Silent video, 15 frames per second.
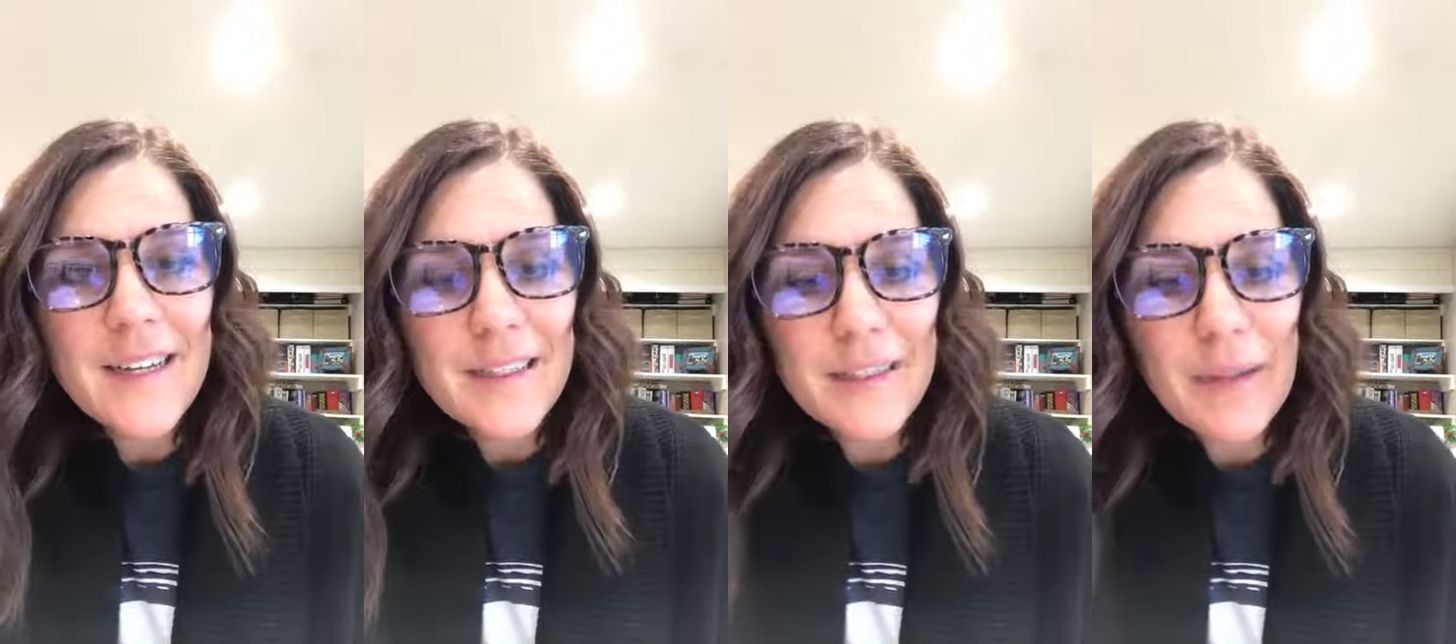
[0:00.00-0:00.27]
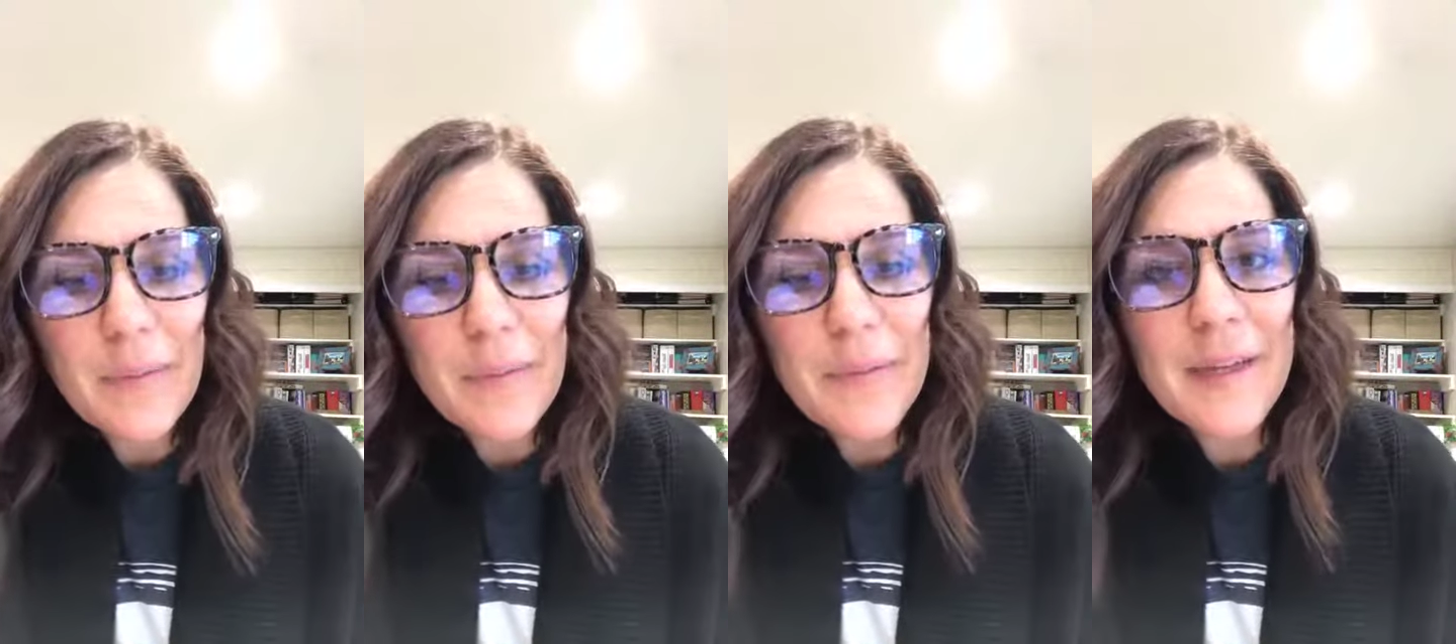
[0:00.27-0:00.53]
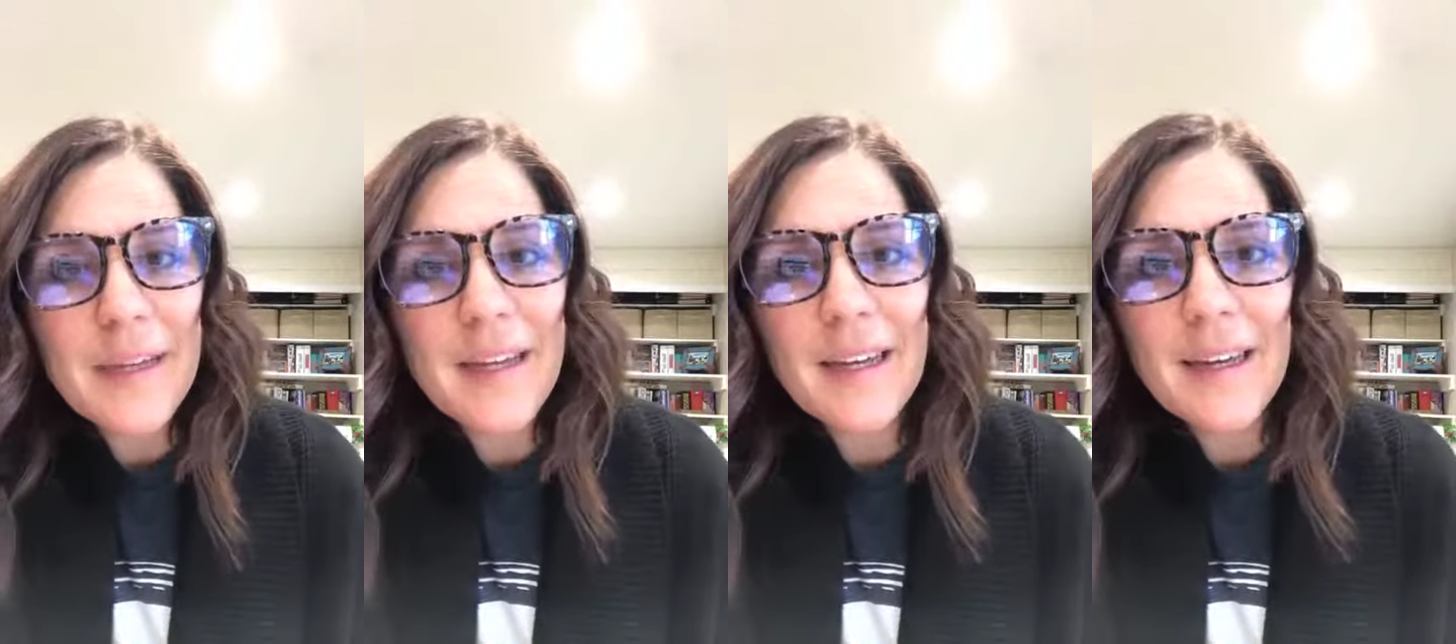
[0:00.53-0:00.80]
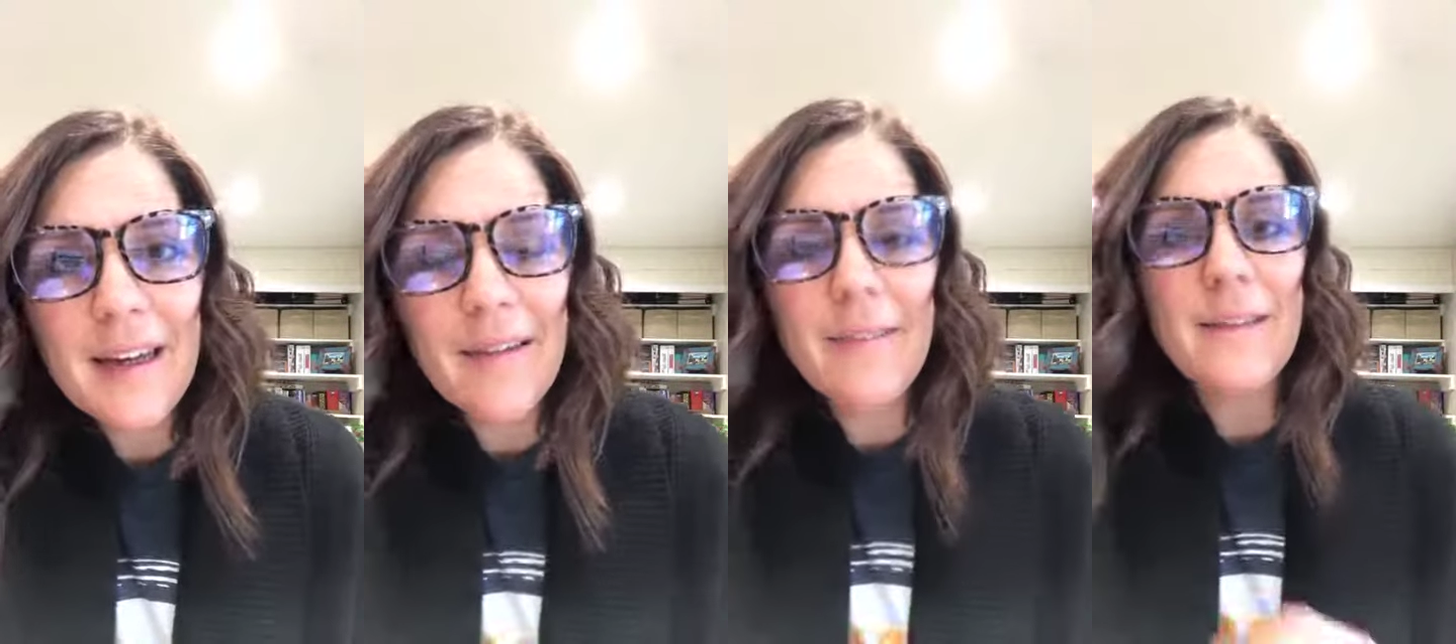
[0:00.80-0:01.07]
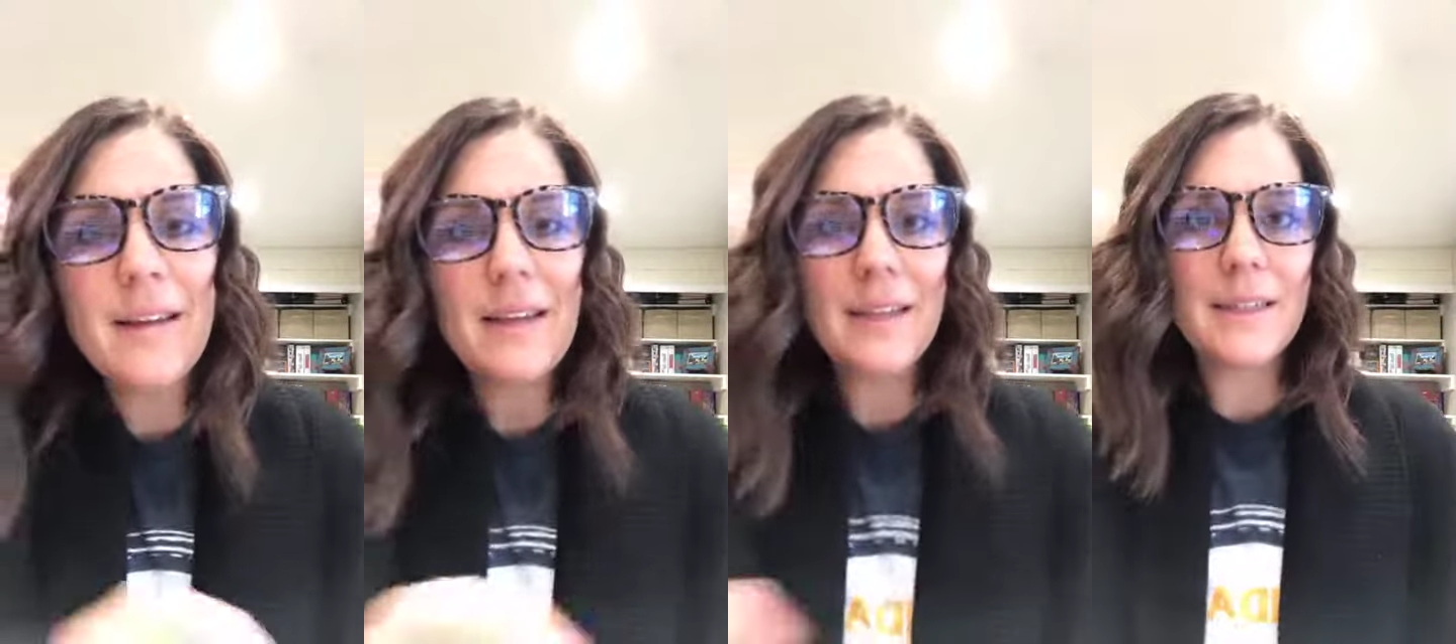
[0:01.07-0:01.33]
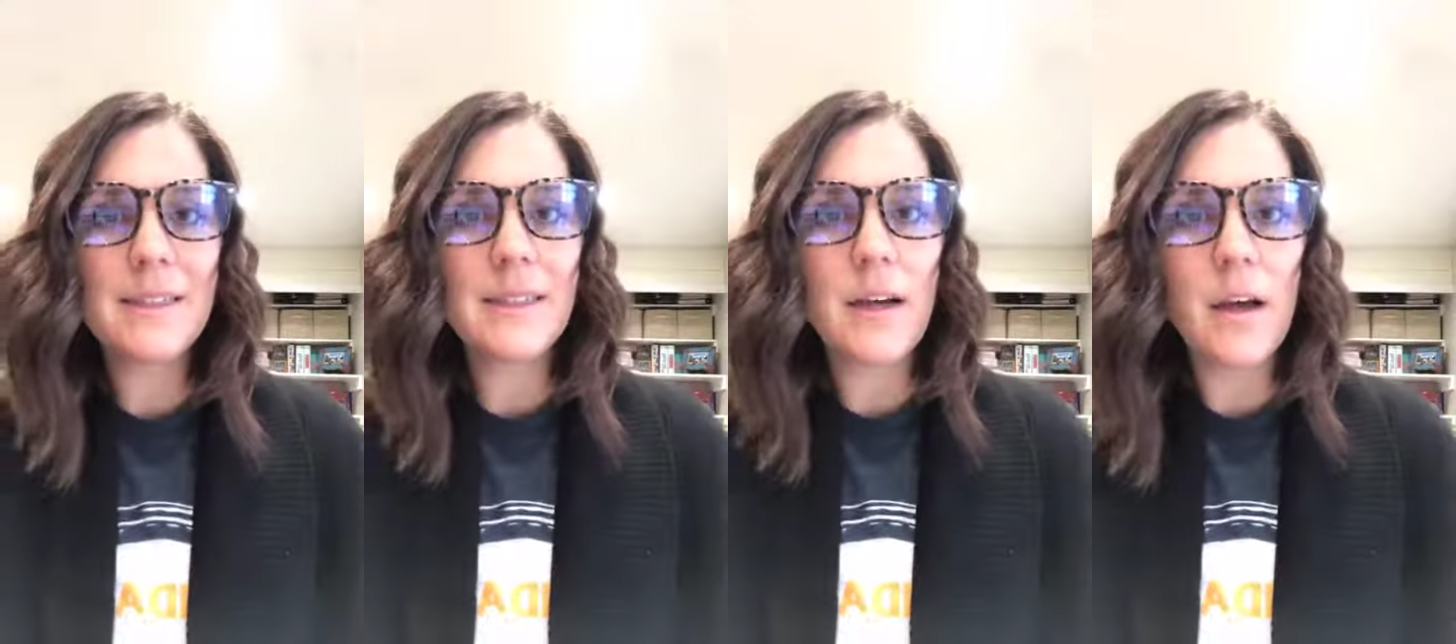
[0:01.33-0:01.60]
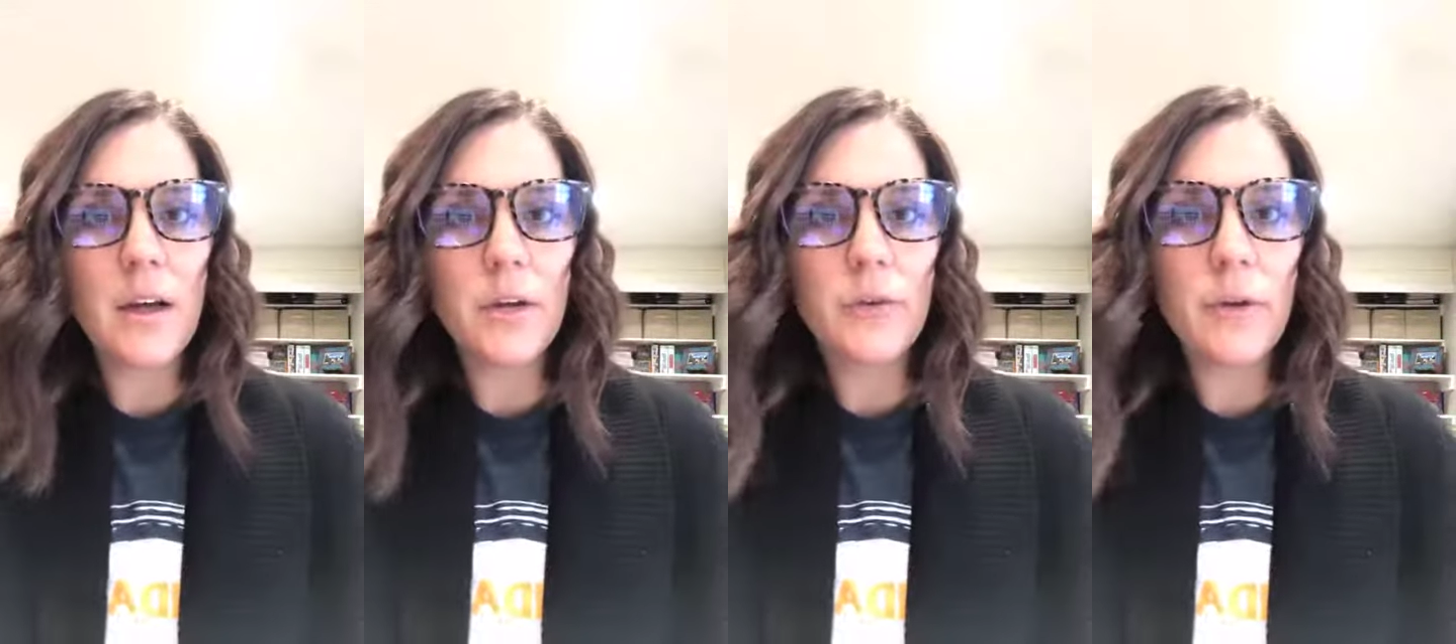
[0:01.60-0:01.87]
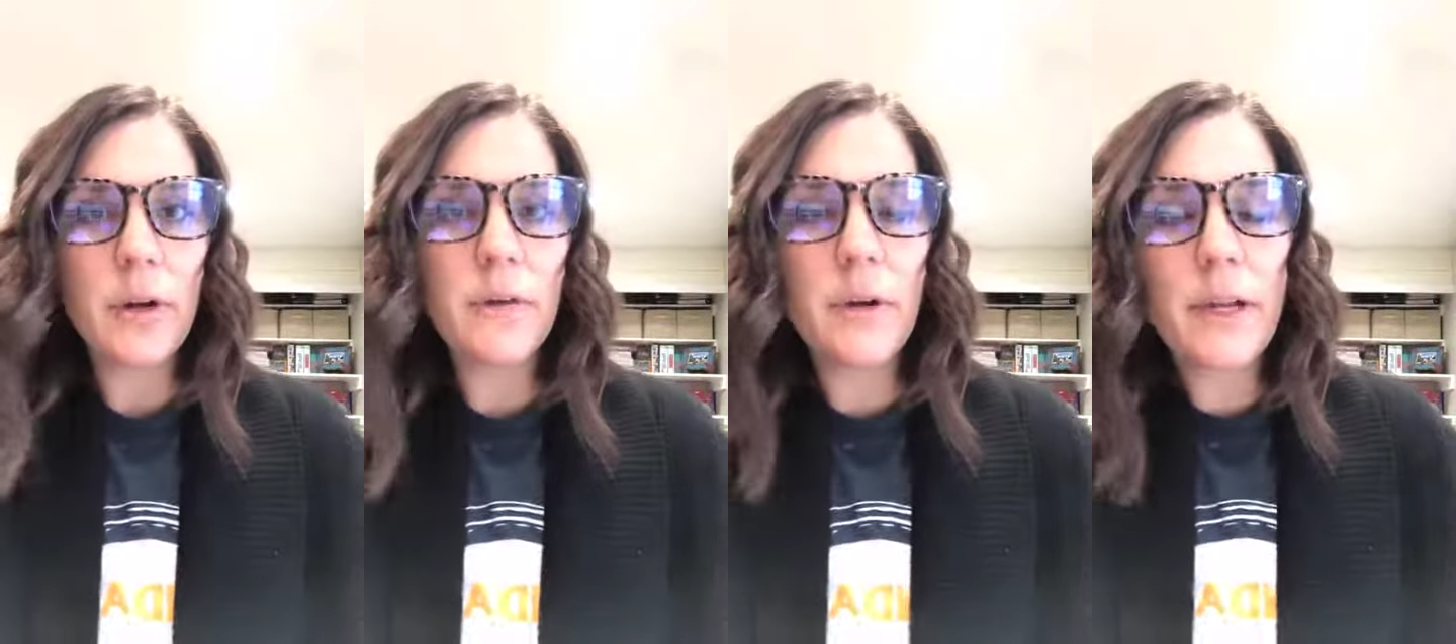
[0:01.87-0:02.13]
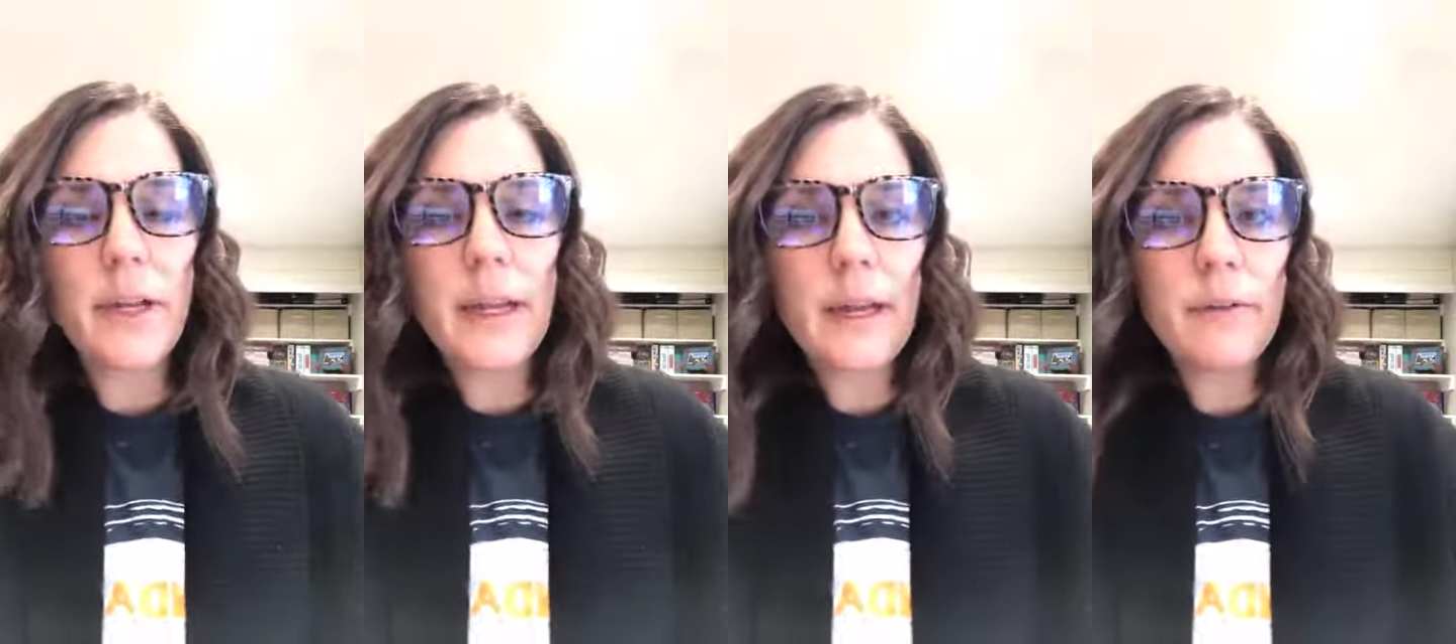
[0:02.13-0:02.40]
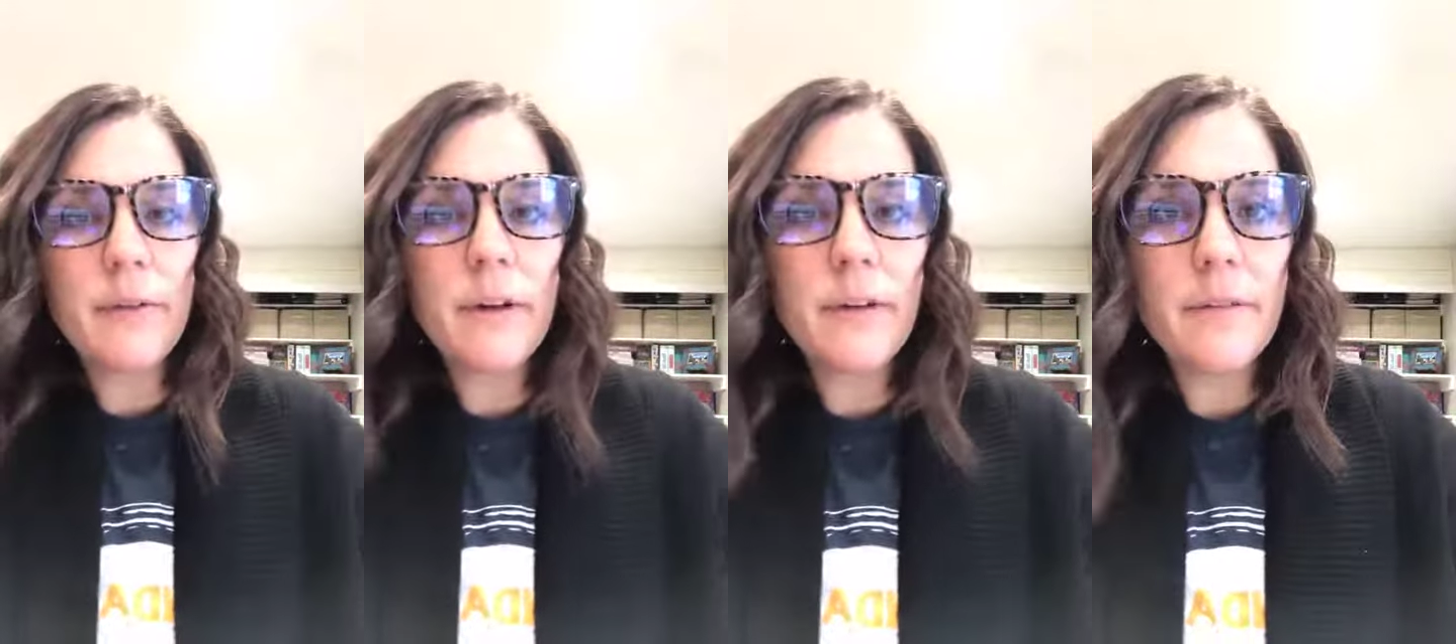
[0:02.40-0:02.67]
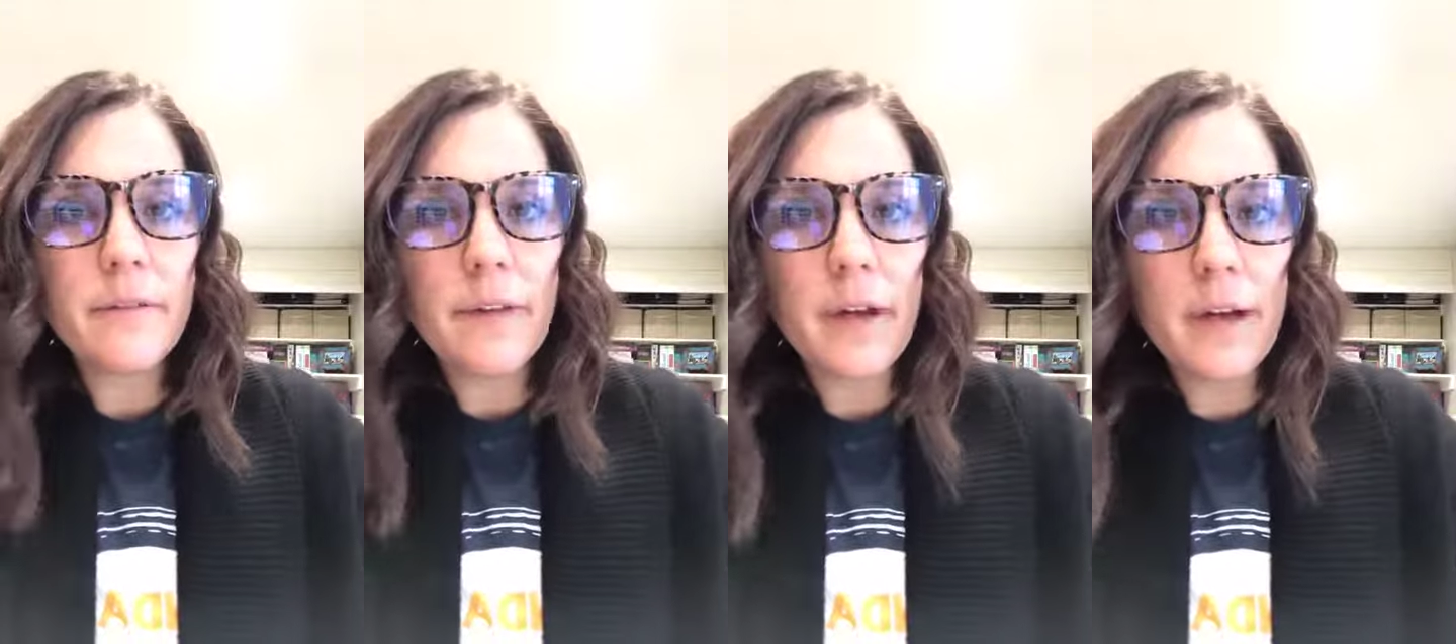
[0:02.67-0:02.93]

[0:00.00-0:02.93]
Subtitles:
supplementing is a great way to get rid of